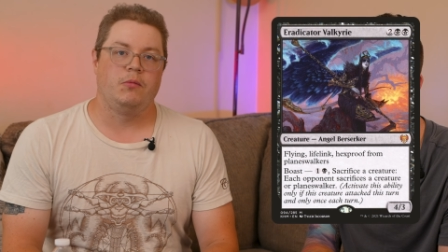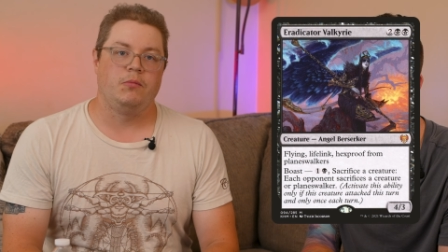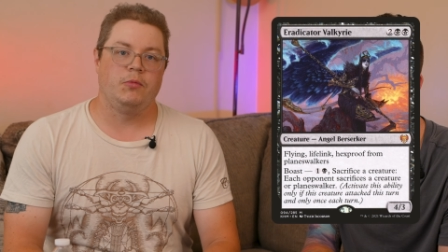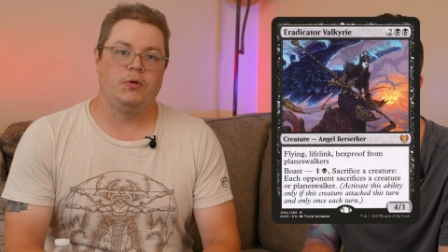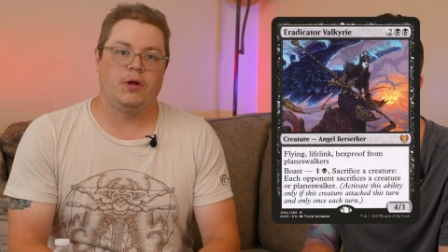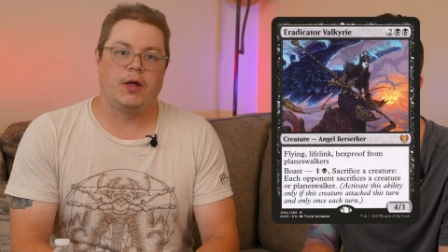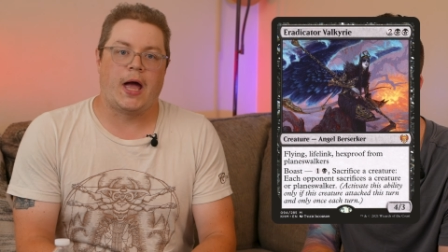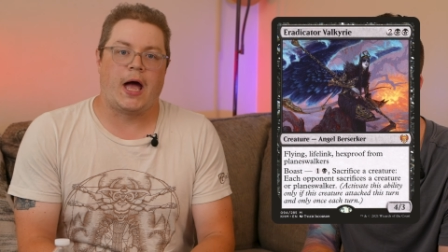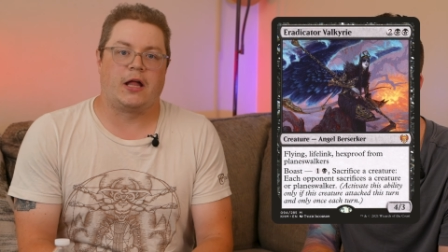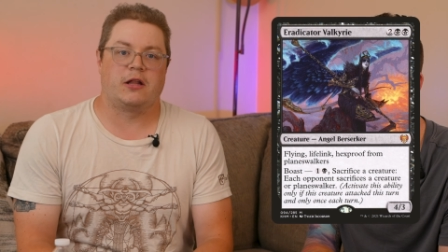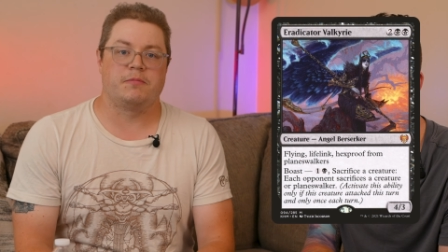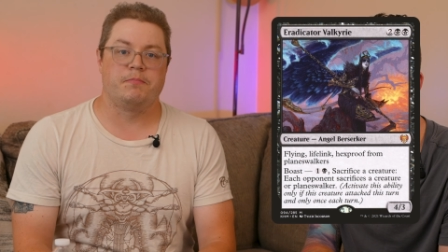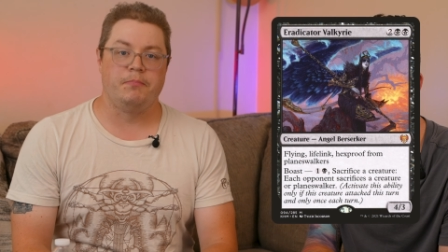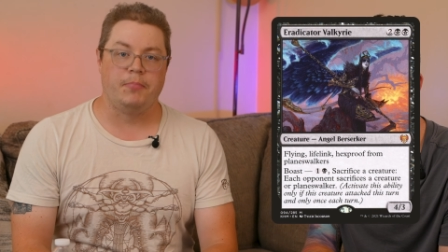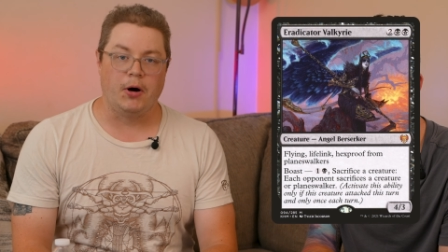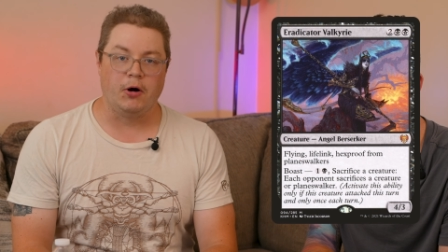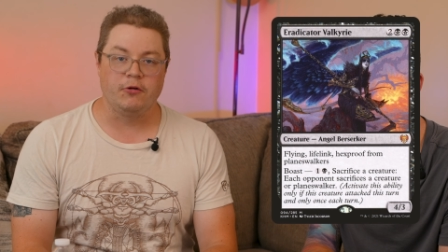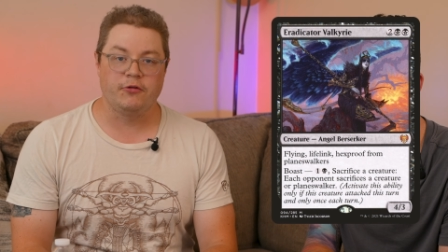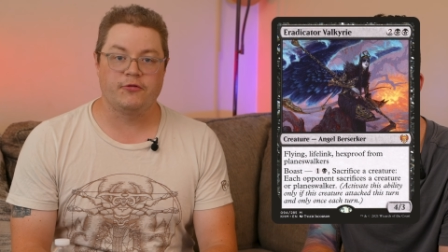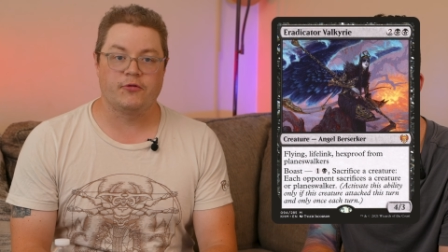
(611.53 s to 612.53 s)
It has
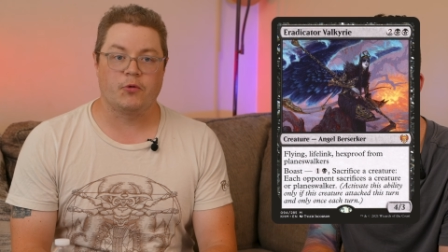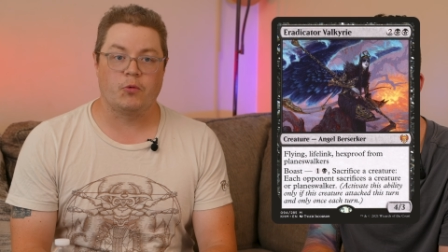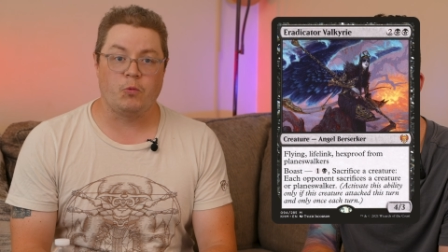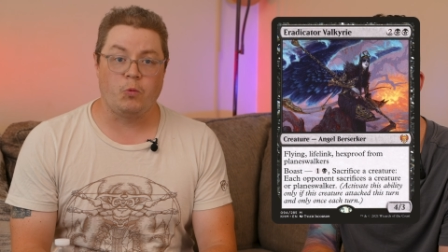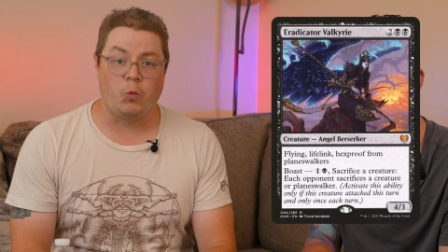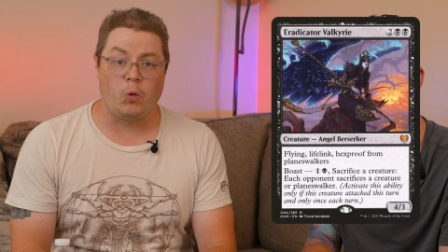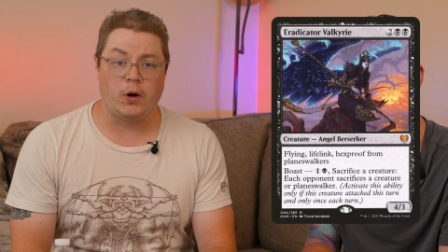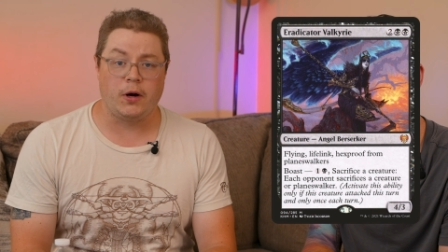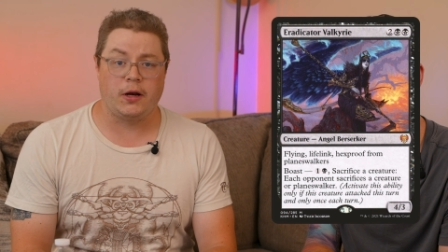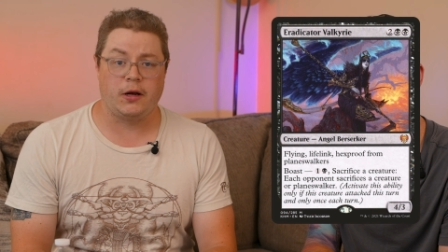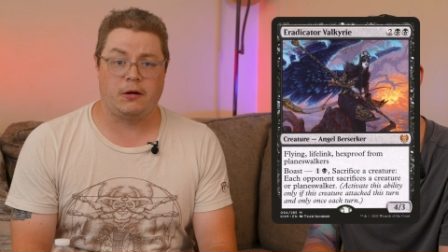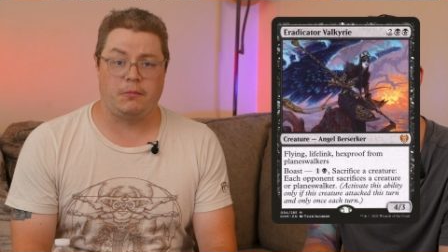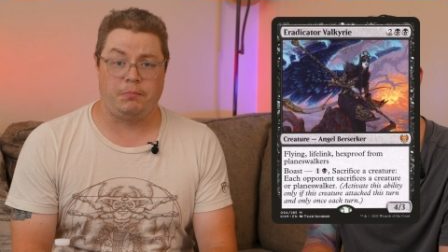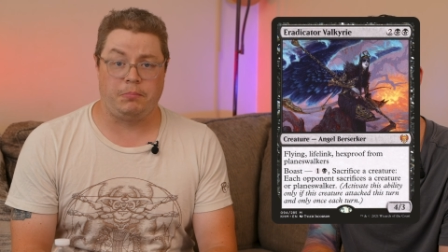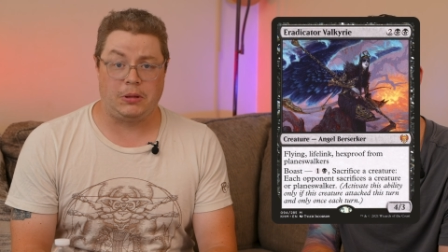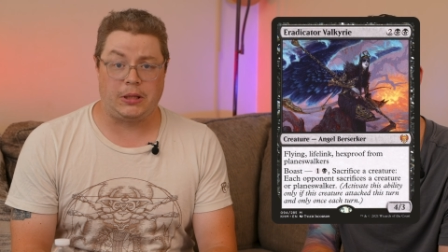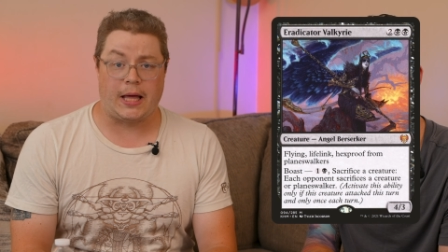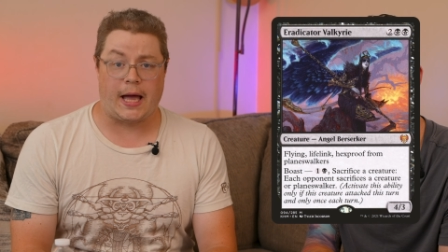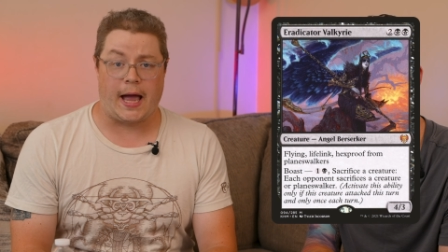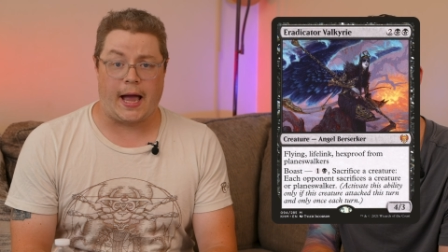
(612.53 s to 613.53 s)
boast for 1 and a
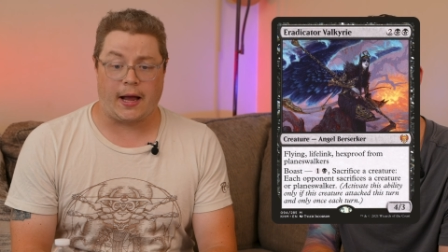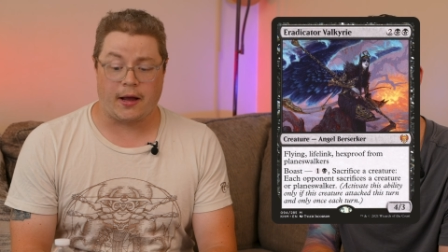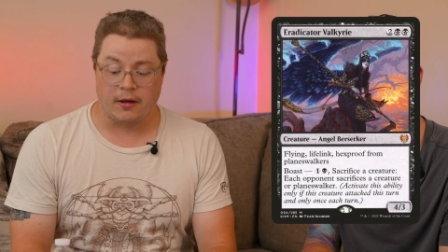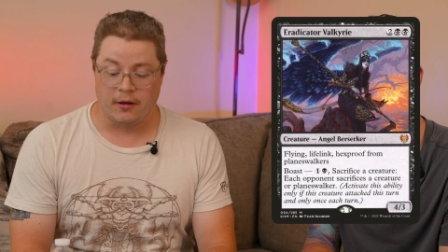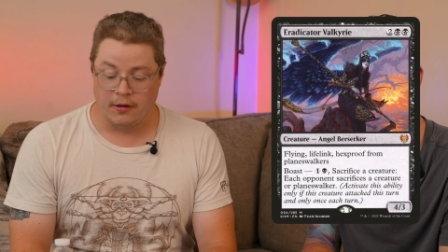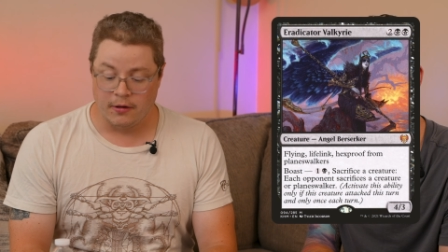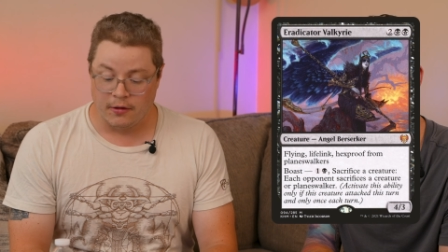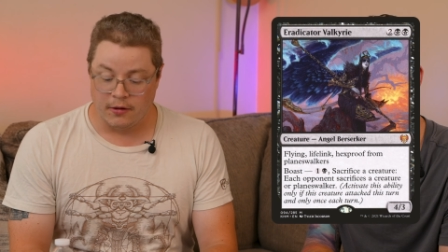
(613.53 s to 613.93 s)
black.